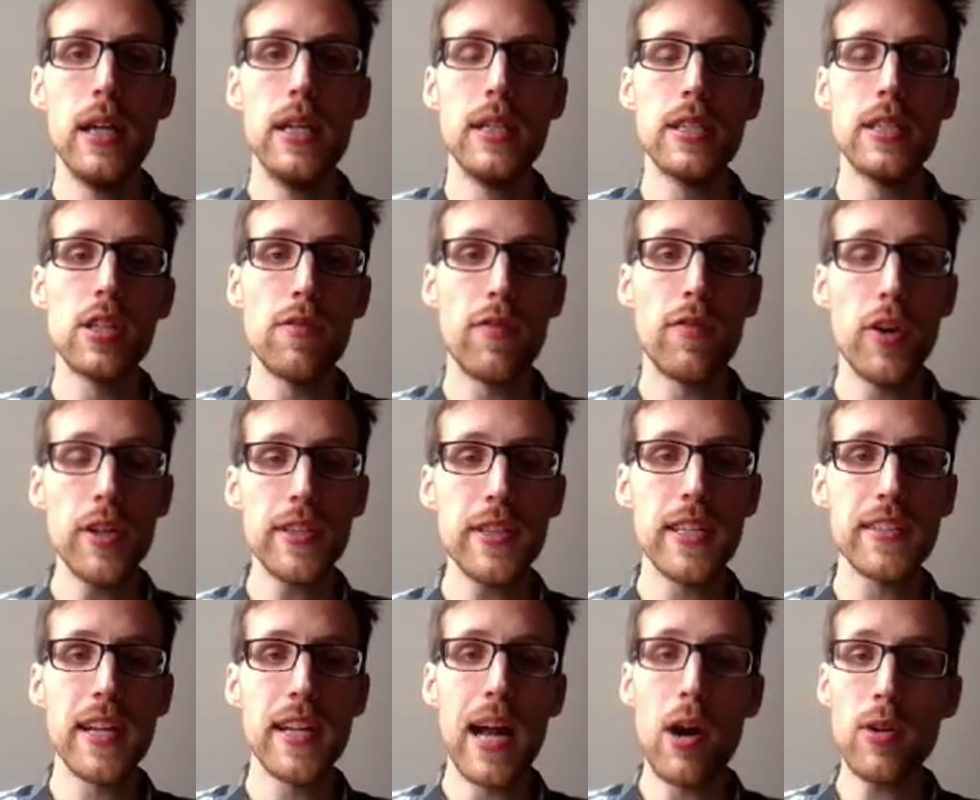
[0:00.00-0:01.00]
So first,
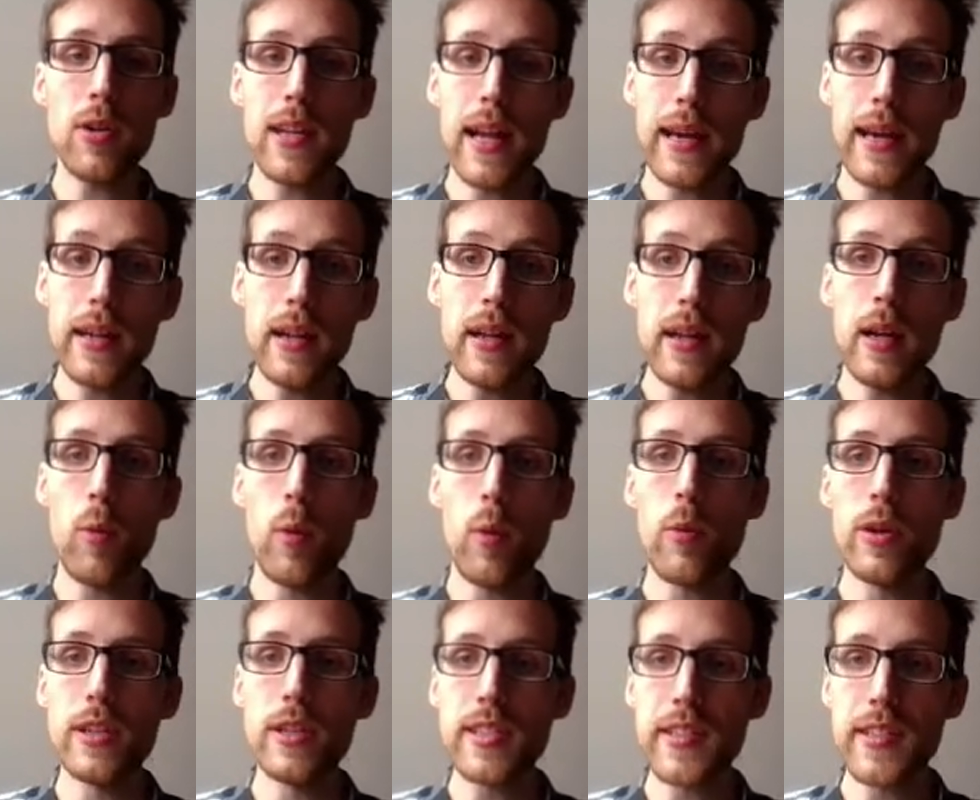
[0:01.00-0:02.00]
as an outline, we
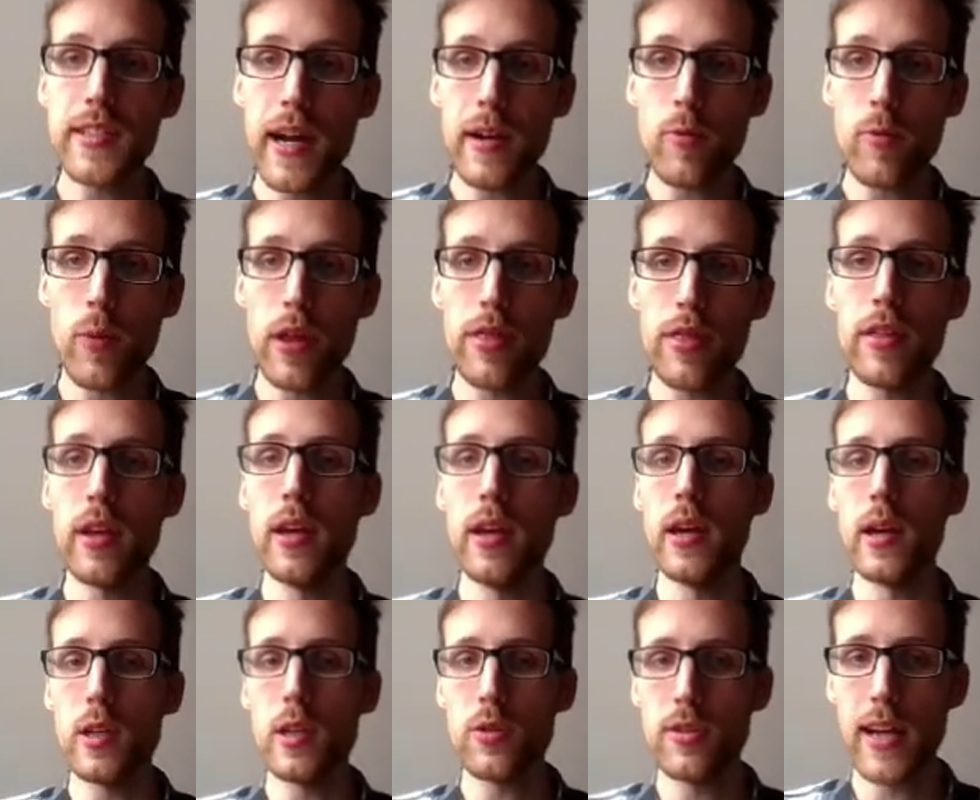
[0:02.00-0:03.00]
will start with the
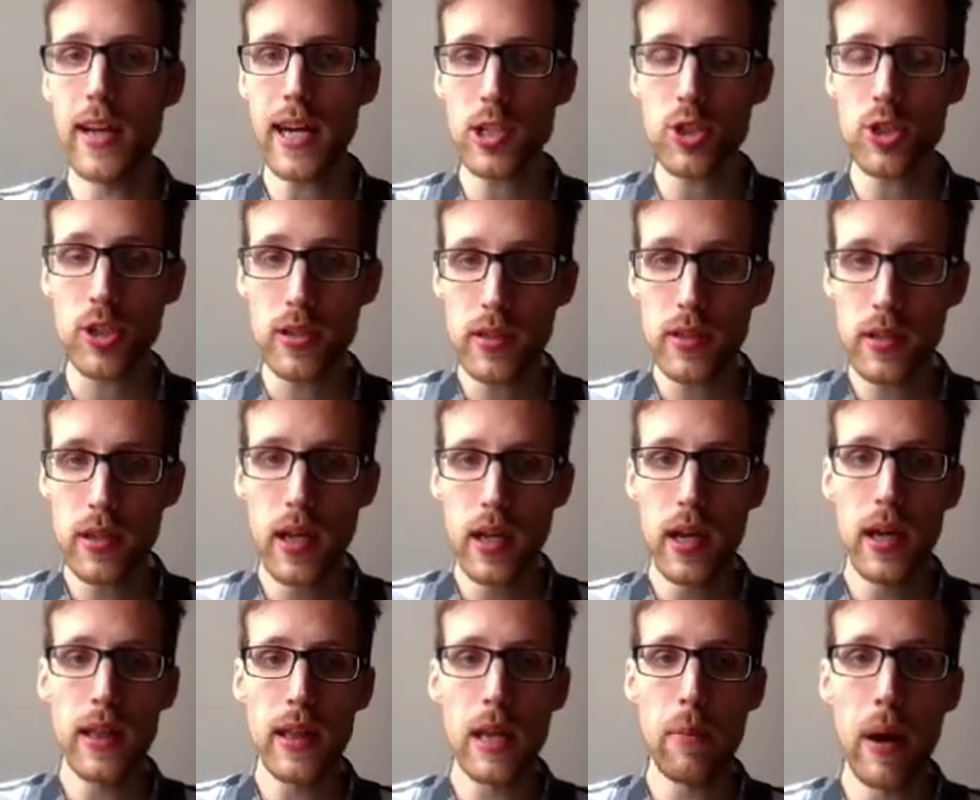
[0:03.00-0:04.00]
introduction,
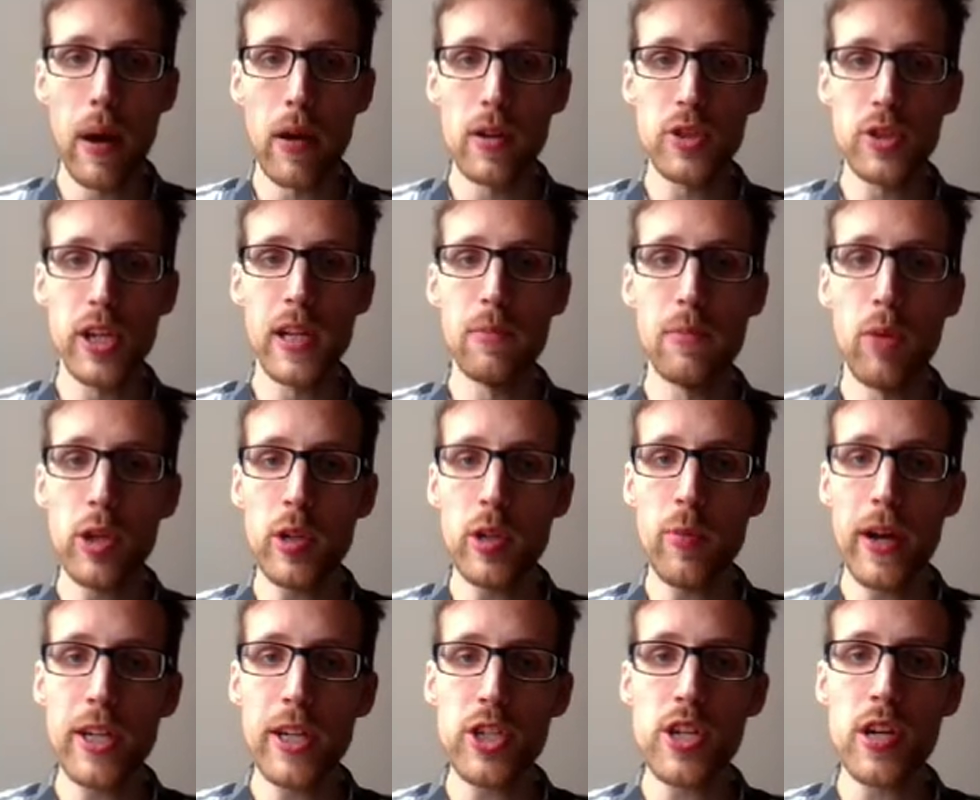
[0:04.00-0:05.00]
the biological
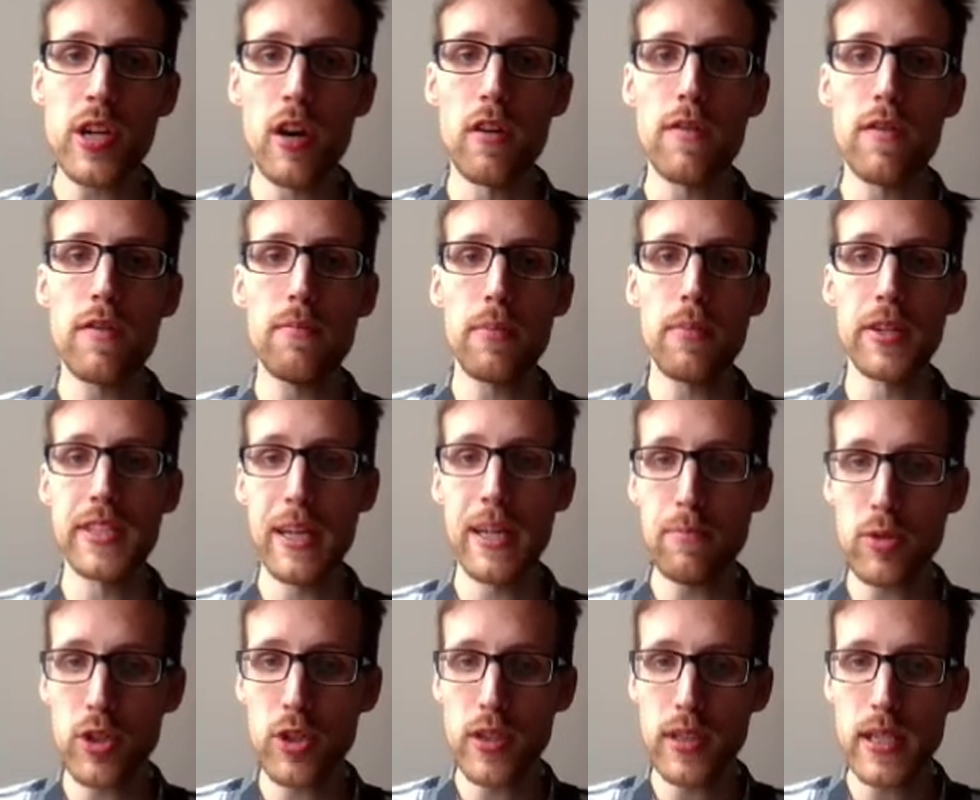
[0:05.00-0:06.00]
motivation of
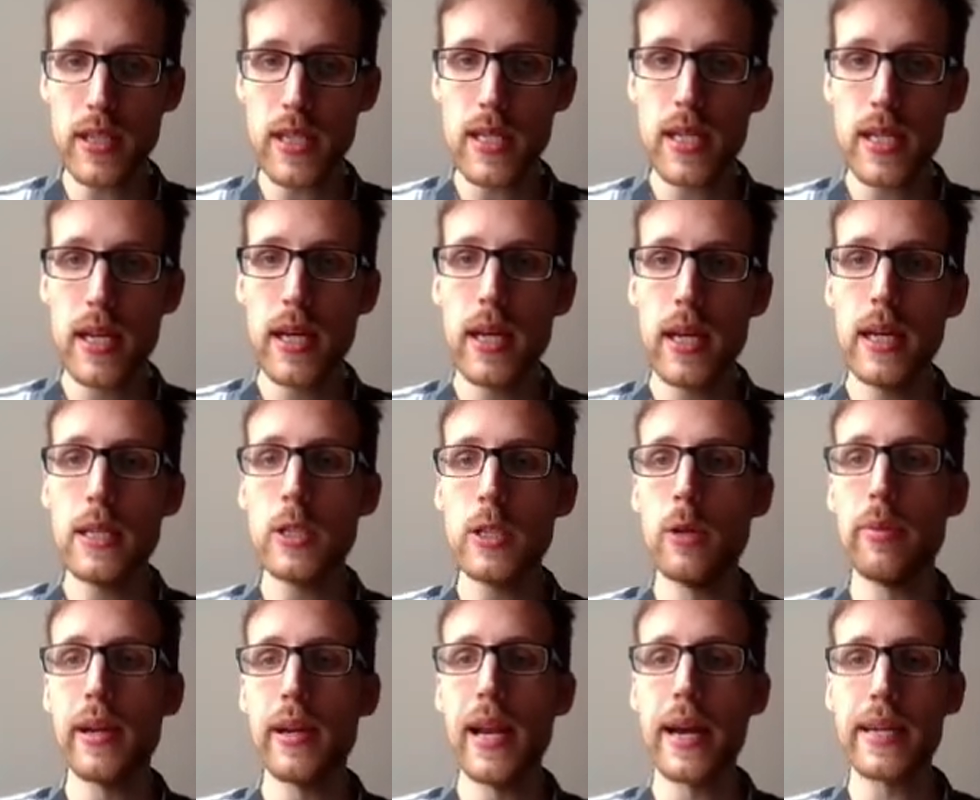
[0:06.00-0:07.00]
perceptrons,
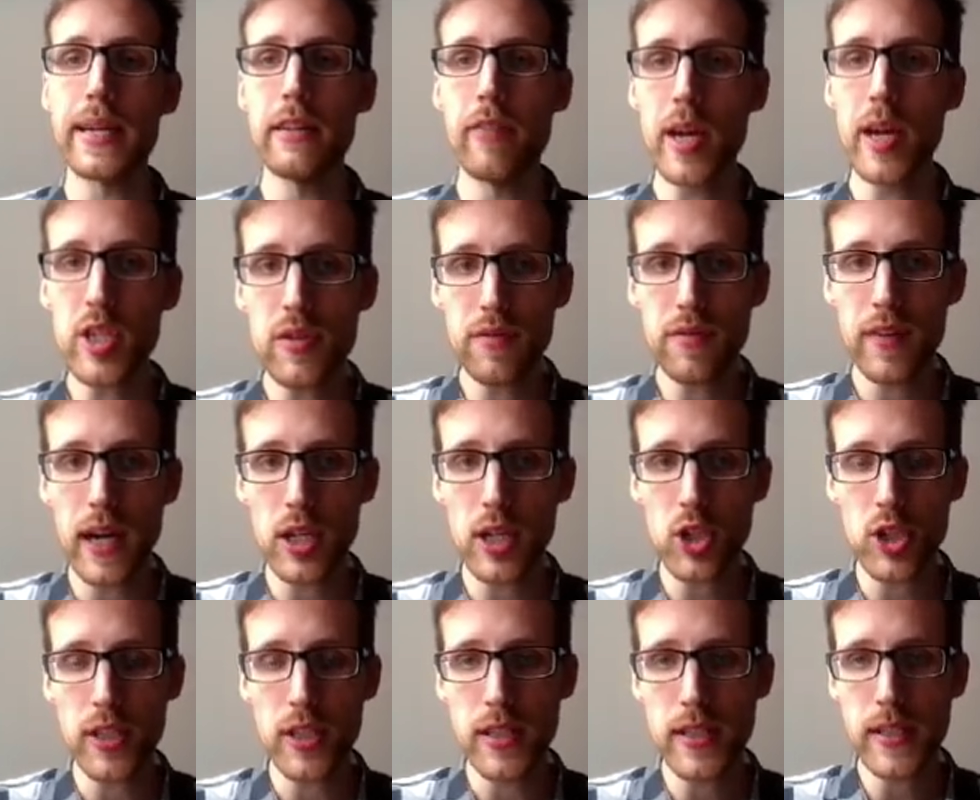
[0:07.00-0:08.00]
typical activation
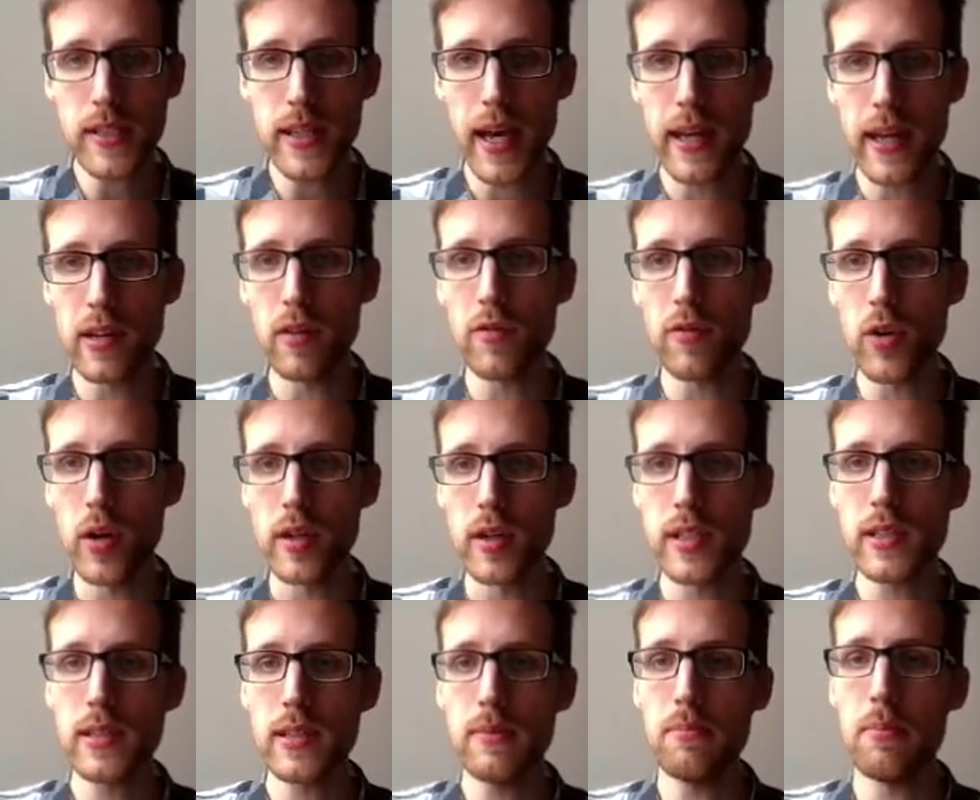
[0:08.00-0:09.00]
functions, and of
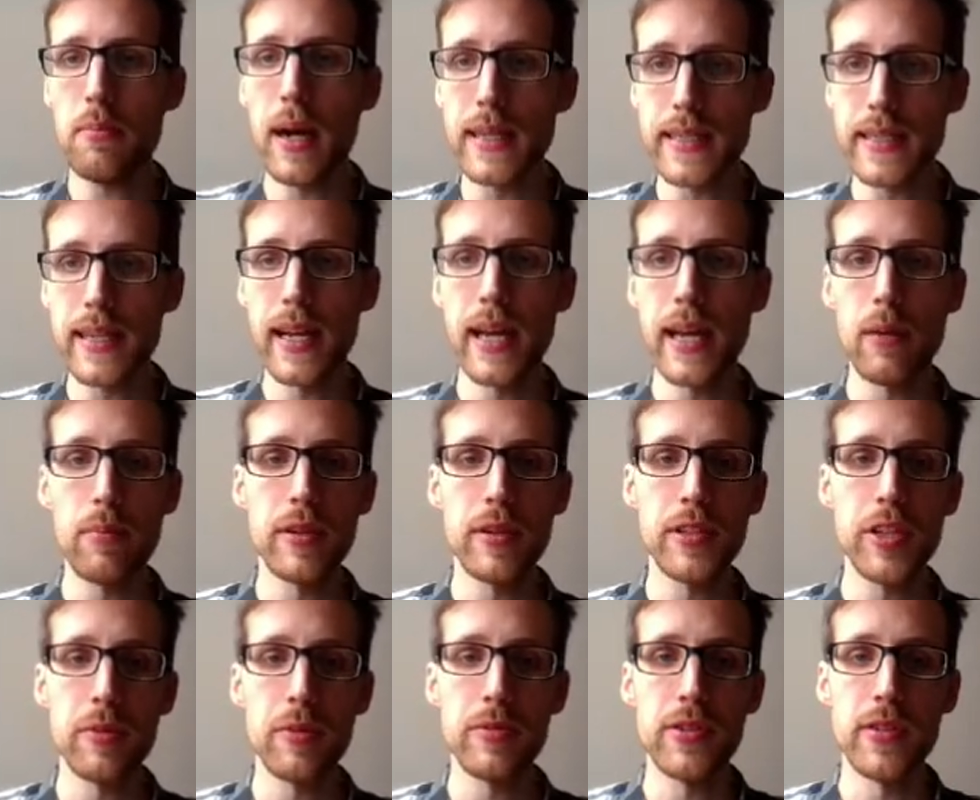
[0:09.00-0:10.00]
course multilayer
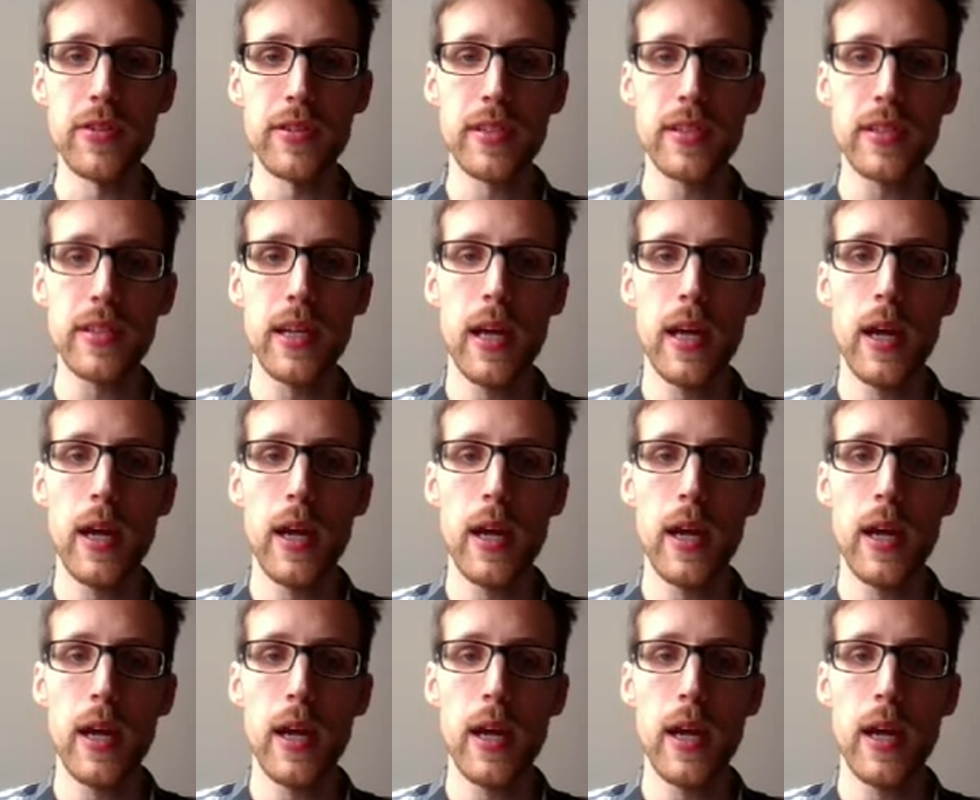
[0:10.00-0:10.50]
perceptrons.